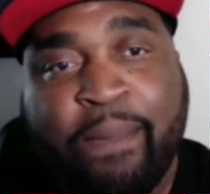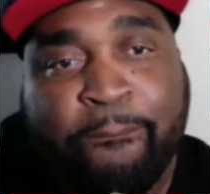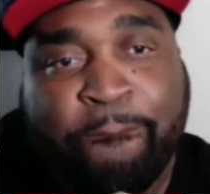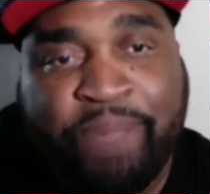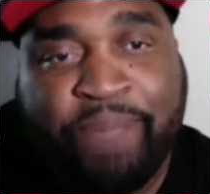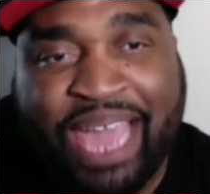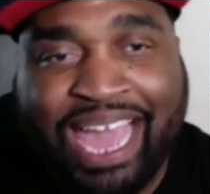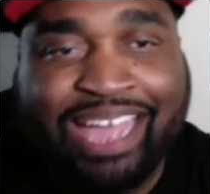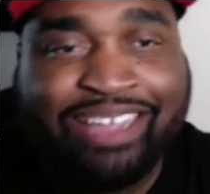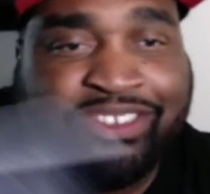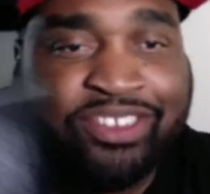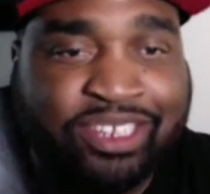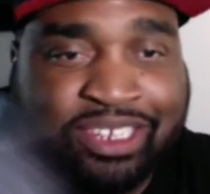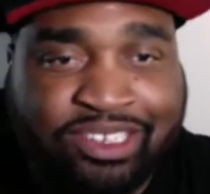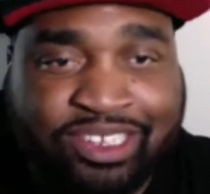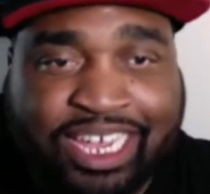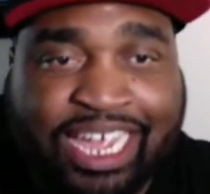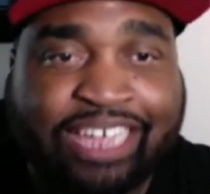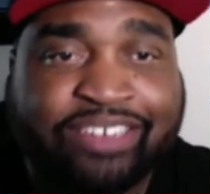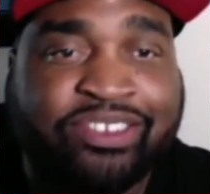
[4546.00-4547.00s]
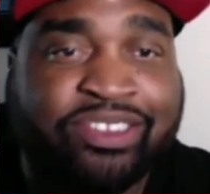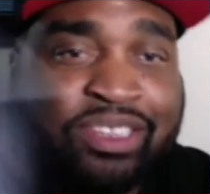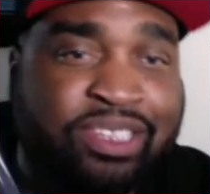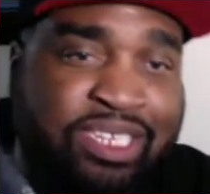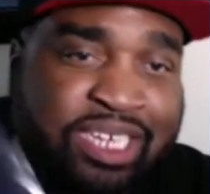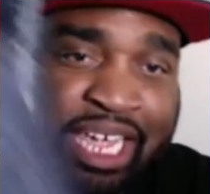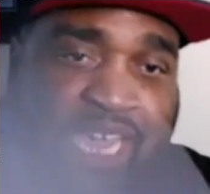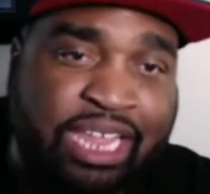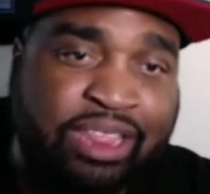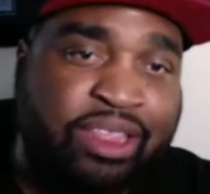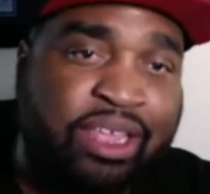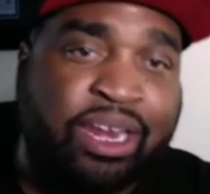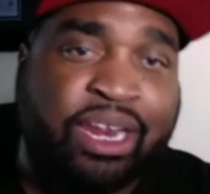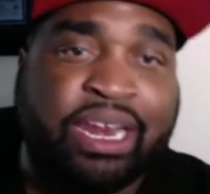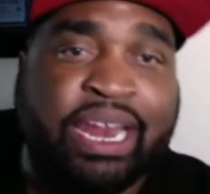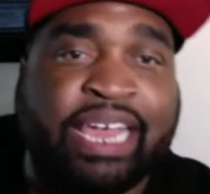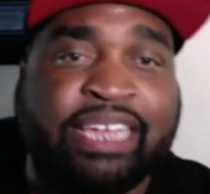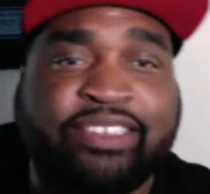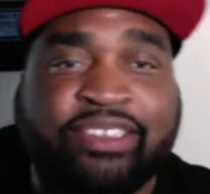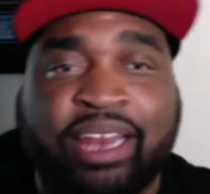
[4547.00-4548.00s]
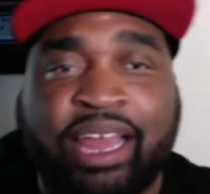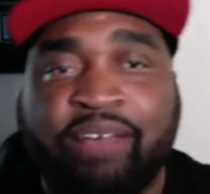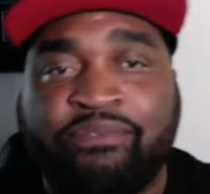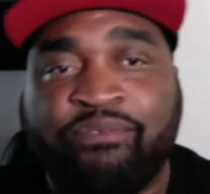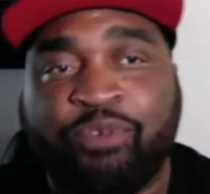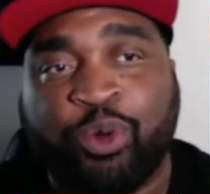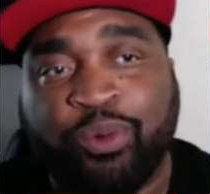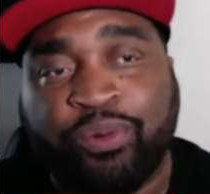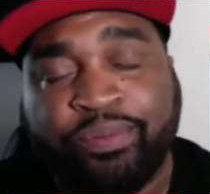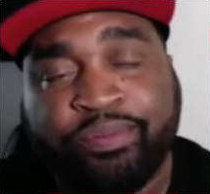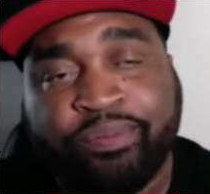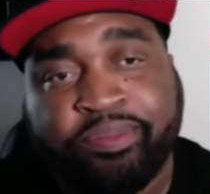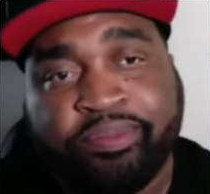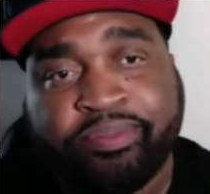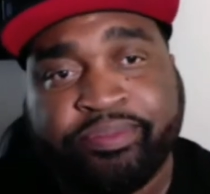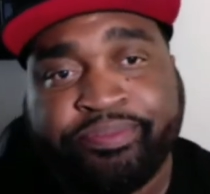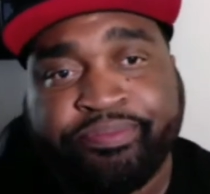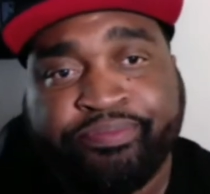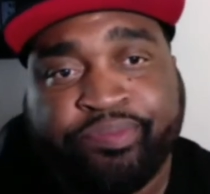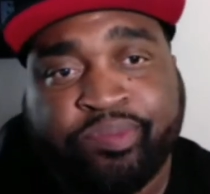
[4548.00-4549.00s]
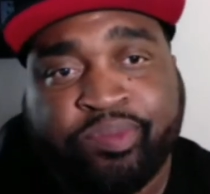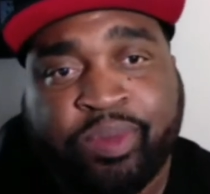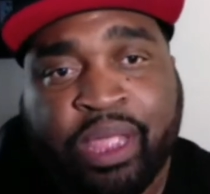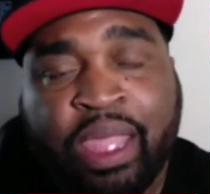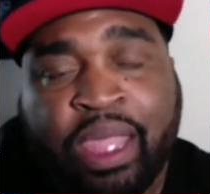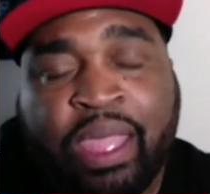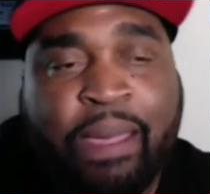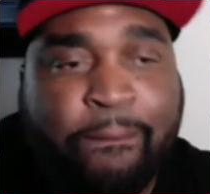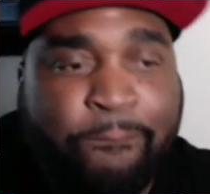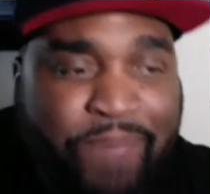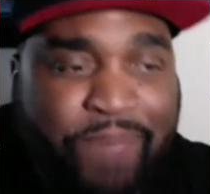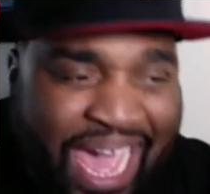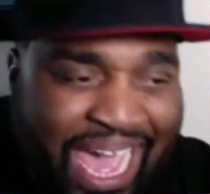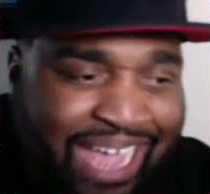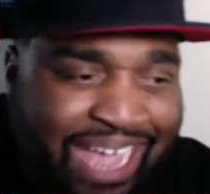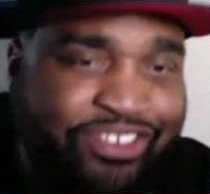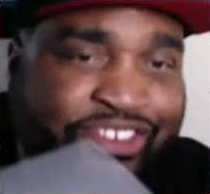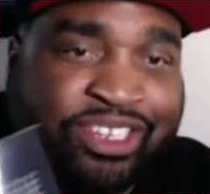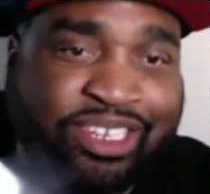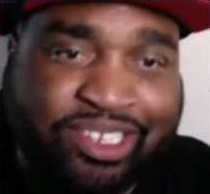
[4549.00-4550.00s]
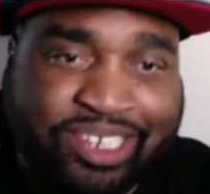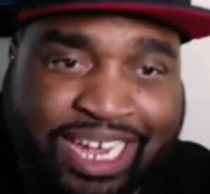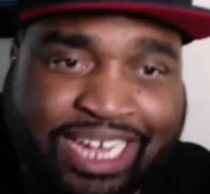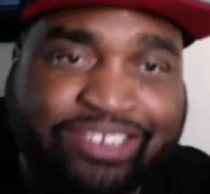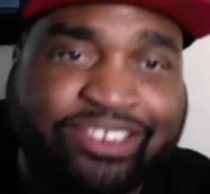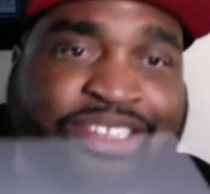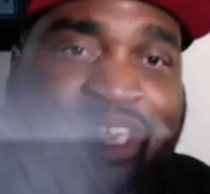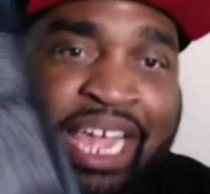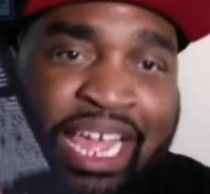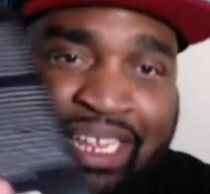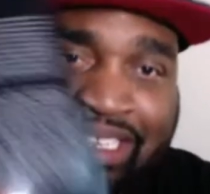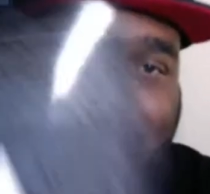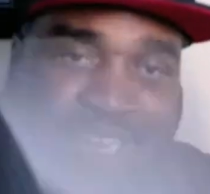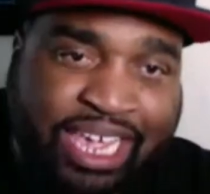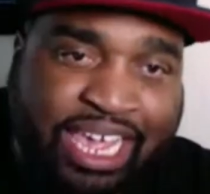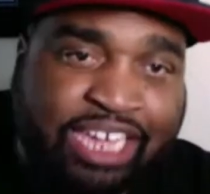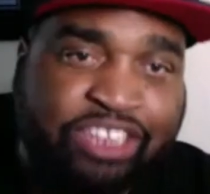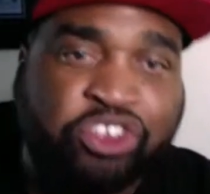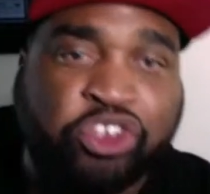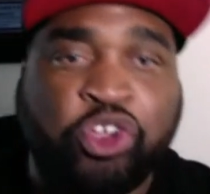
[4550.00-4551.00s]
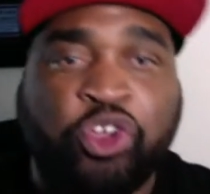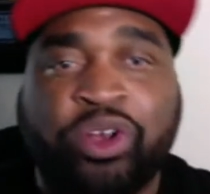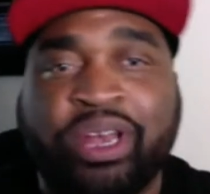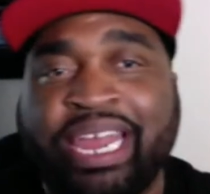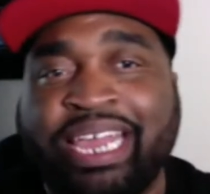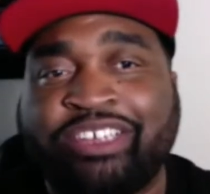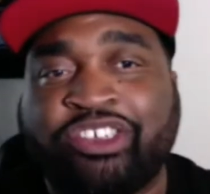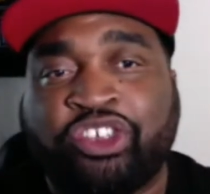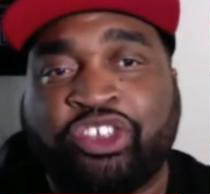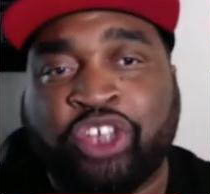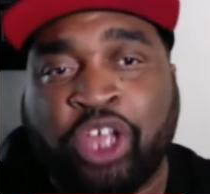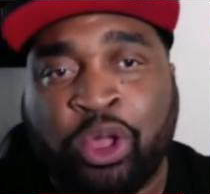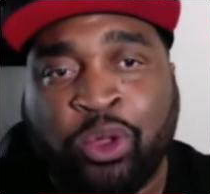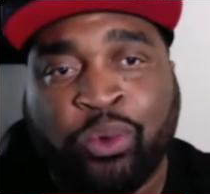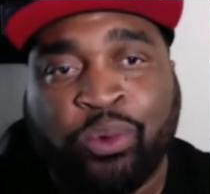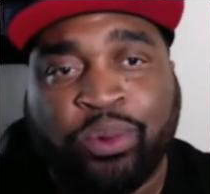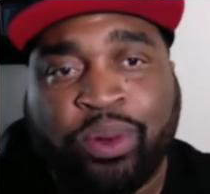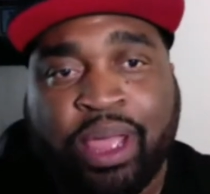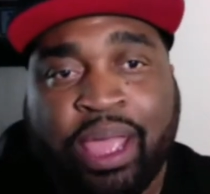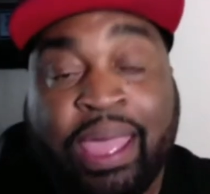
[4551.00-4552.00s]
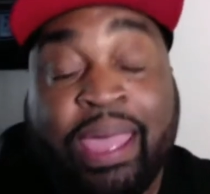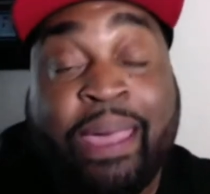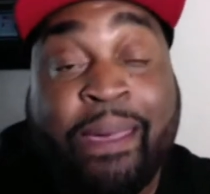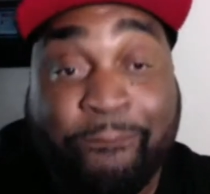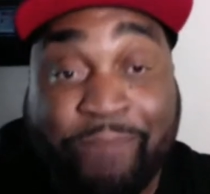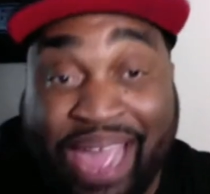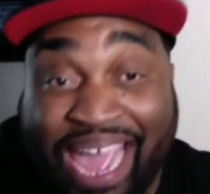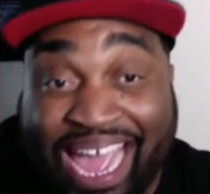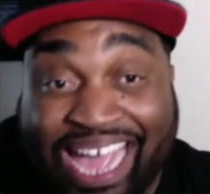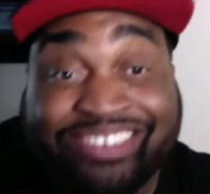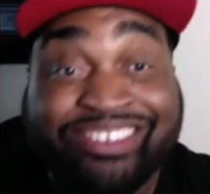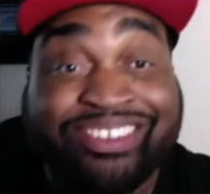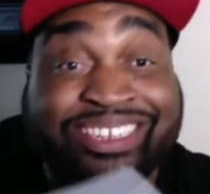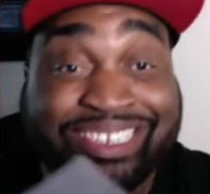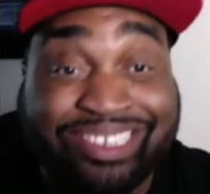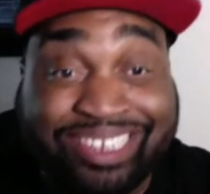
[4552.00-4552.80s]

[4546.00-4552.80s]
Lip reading: Pass the test to get to the next level. Pass the test to get to your next zone. Pass the